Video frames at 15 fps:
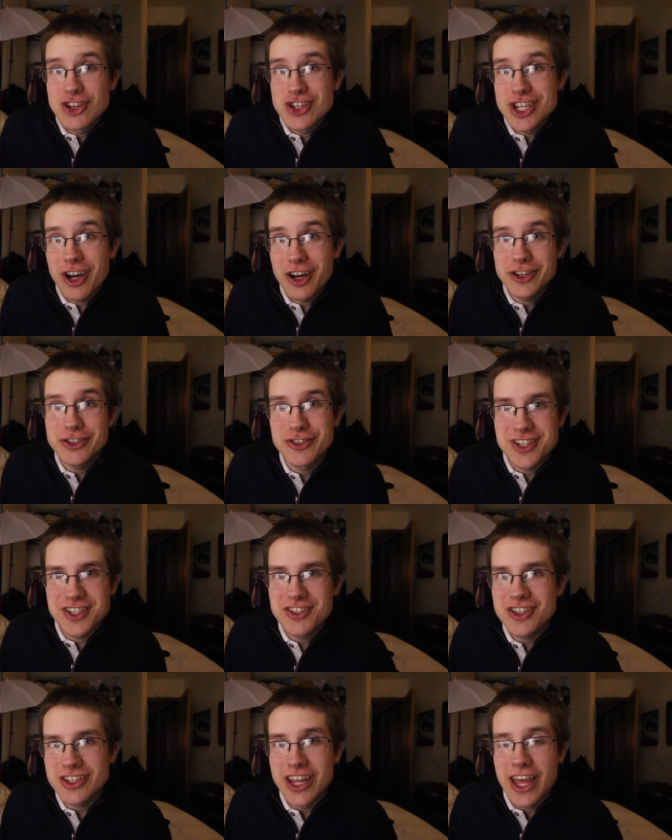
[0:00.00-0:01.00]
she
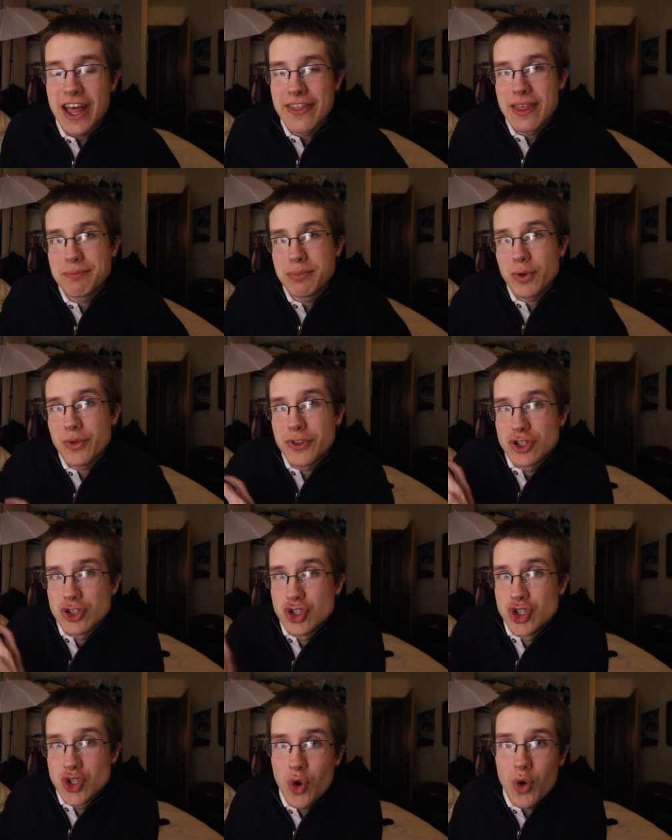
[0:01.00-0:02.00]
understood that both
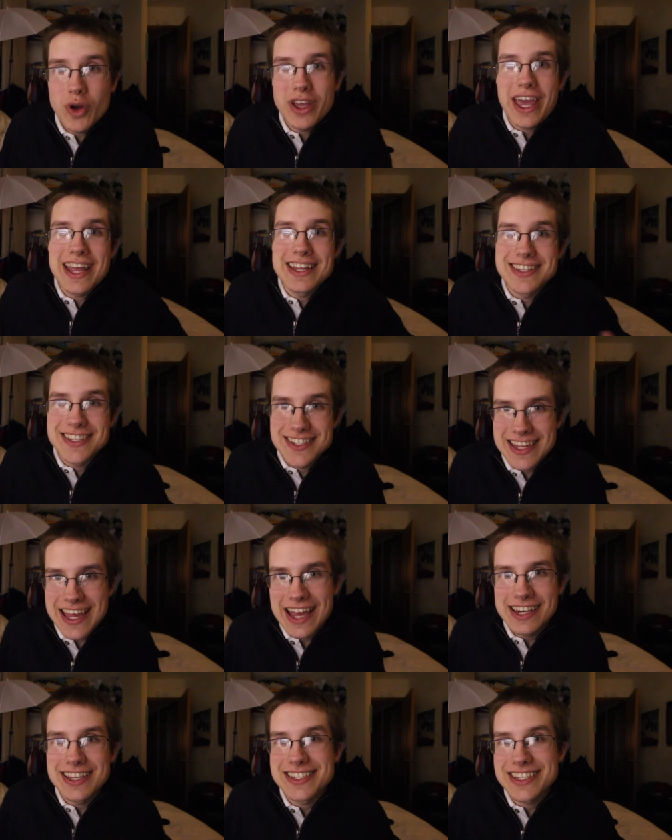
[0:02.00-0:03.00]
joy and
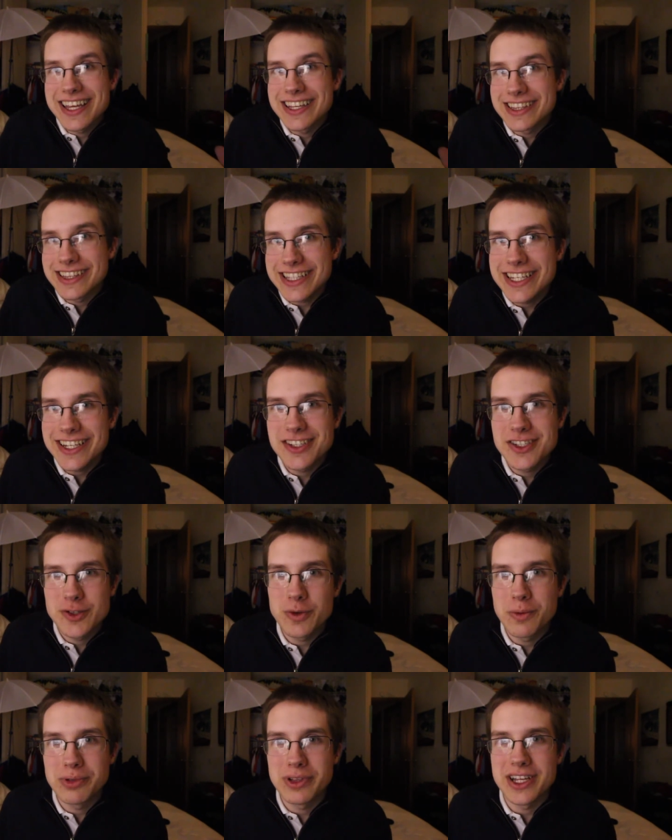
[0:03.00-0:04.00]
sadness can lead us
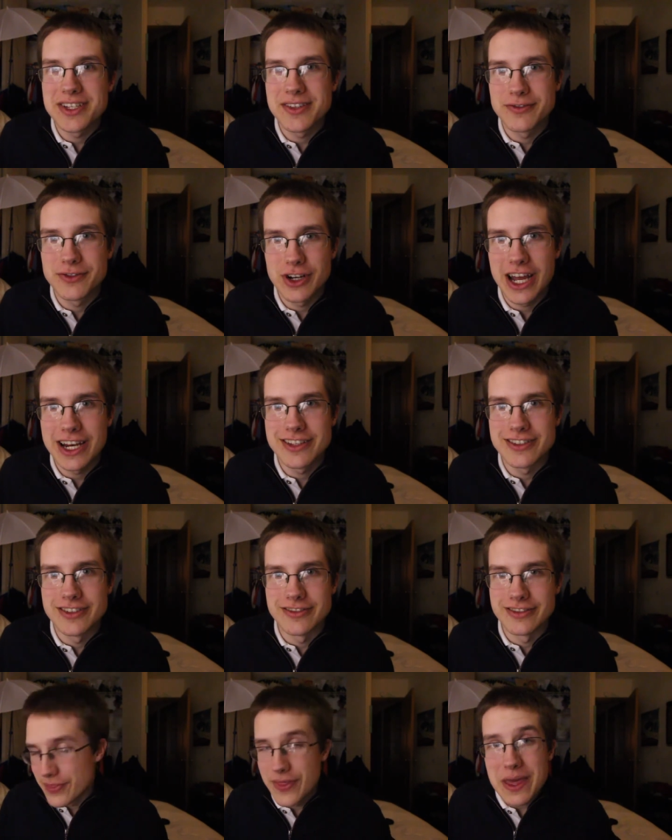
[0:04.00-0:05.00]
to a place of
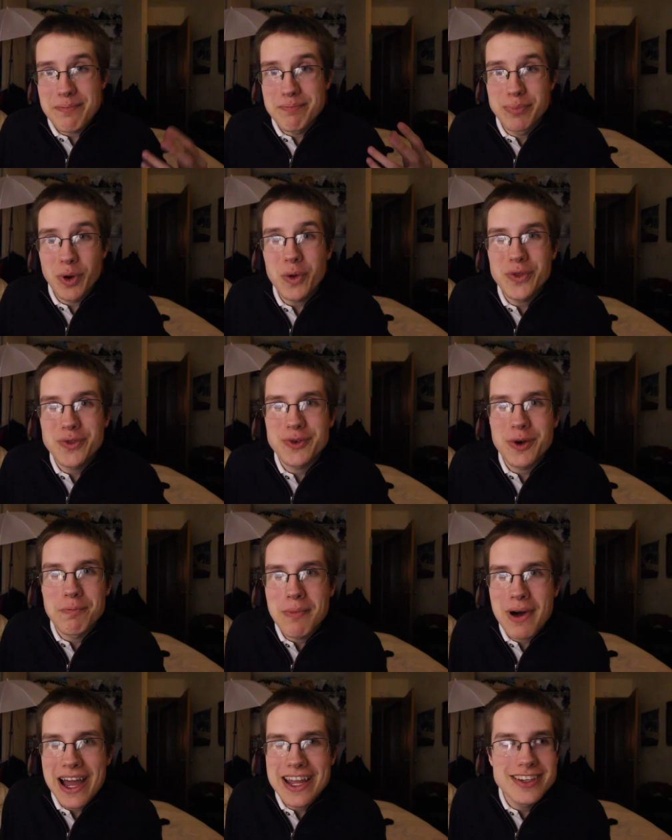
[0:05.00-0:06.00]
gratitude. They both
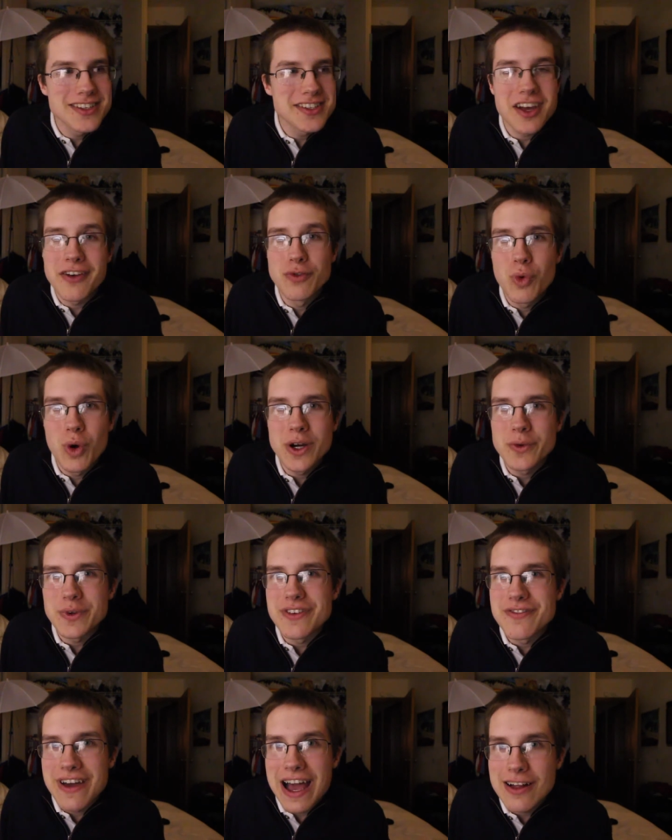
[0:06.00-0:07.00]
remind us of what
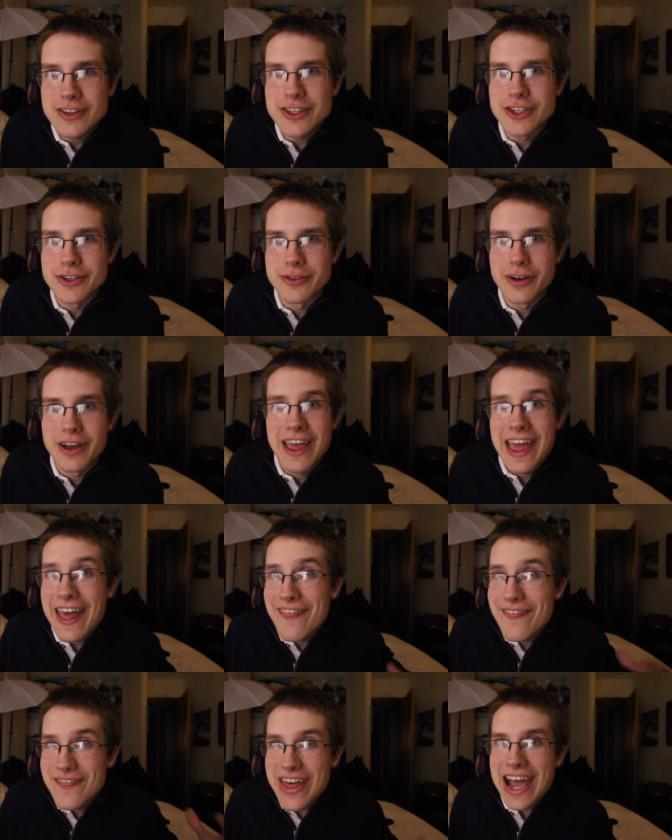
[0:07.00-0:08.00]
we value,
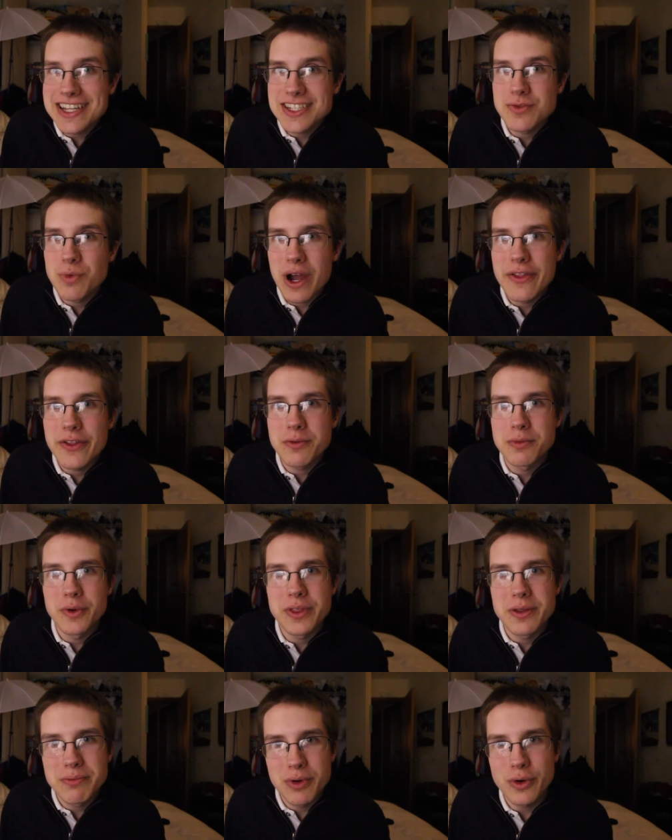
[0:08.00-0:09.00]
and that's why they're
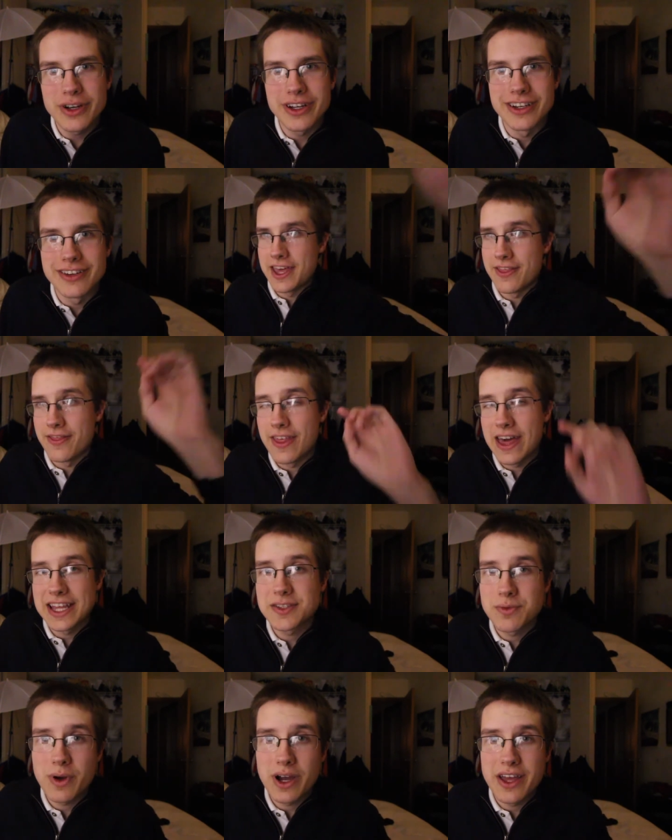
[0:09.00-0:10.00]
both important. And
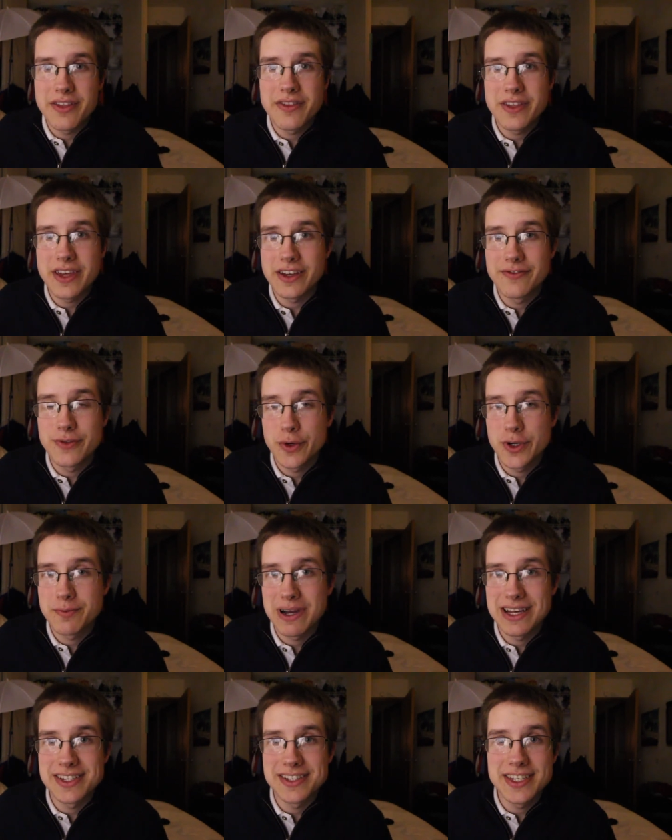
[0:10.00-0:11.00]
that's why I think forced
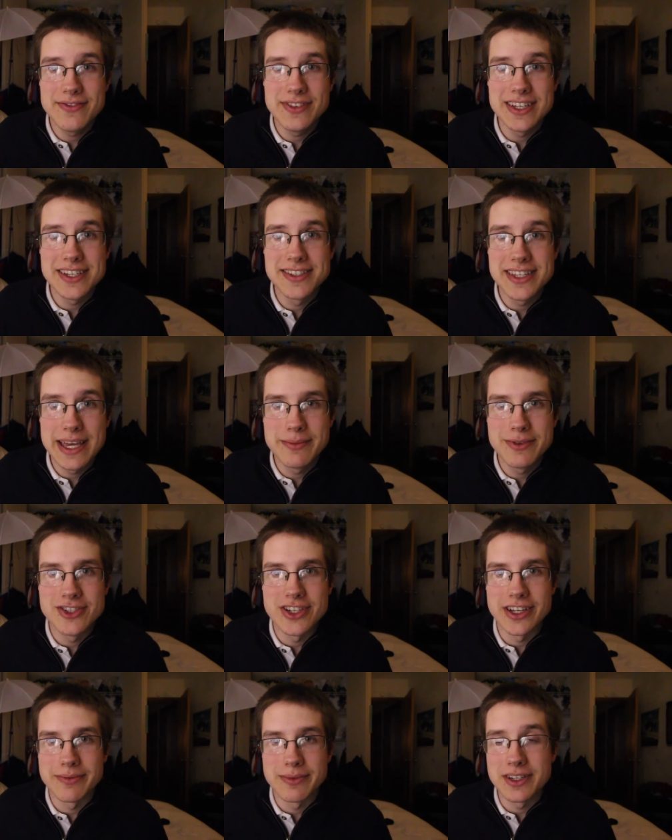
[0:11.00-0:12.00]
positivity is
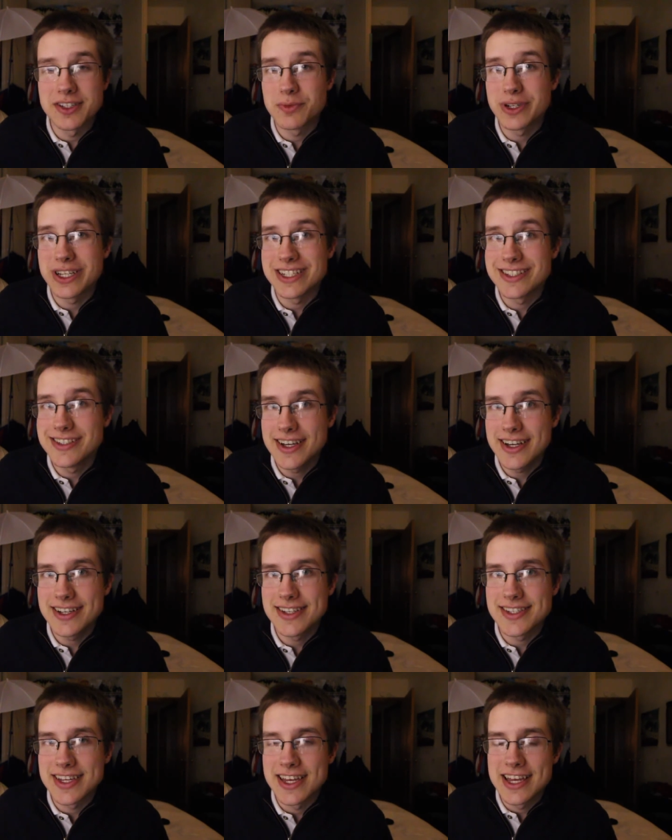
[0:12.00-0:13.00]
damaging, because what it
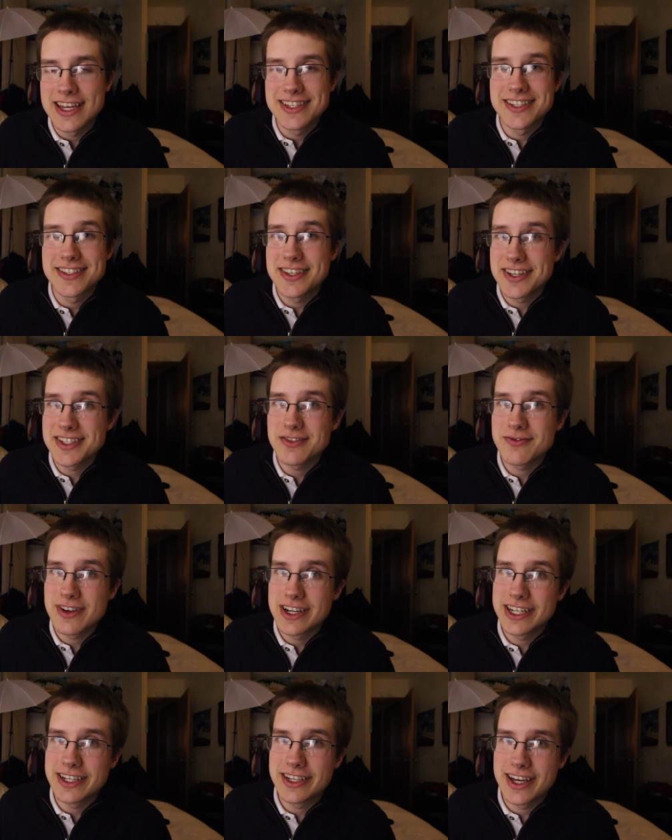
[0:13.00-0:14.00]
does is it doesn't
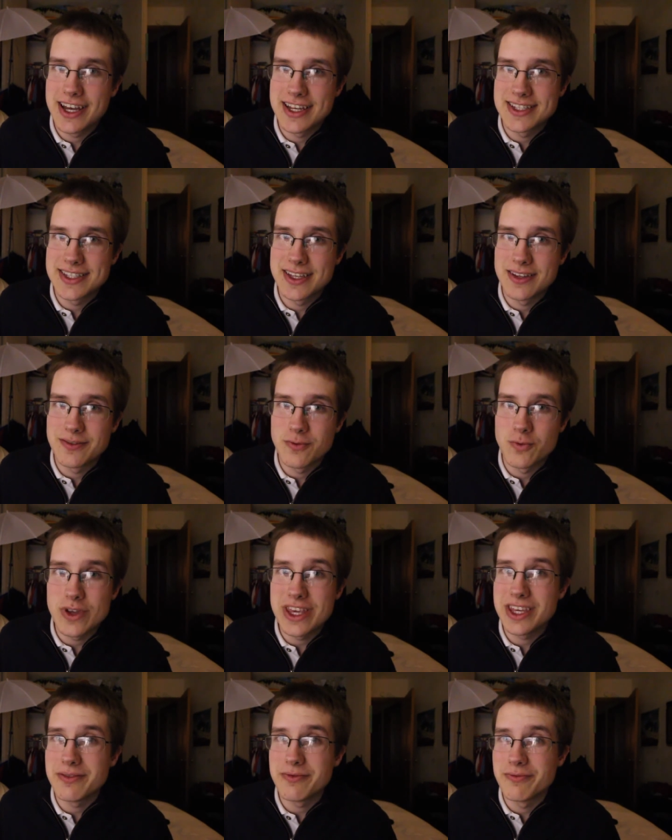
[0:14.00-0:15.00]
recognize that we
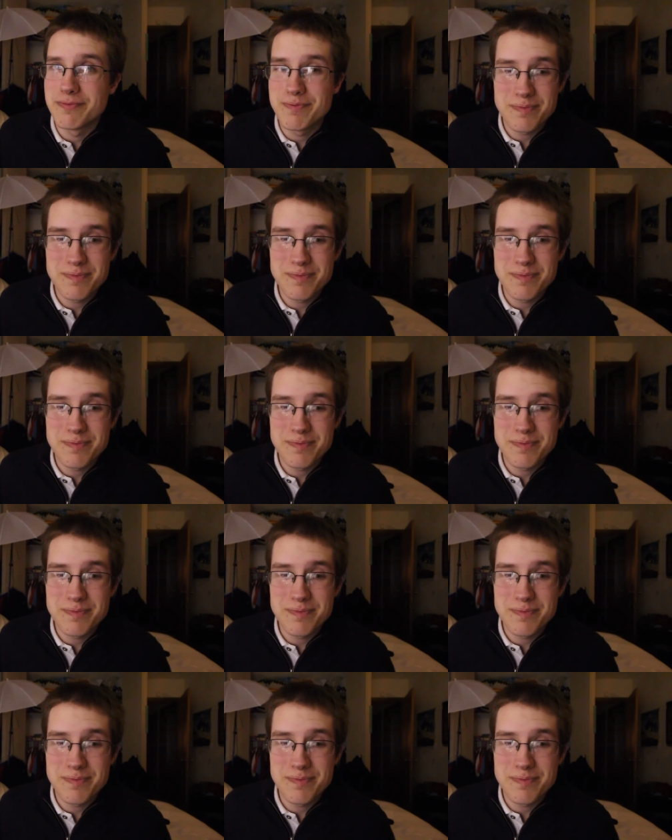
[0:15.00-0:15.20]
can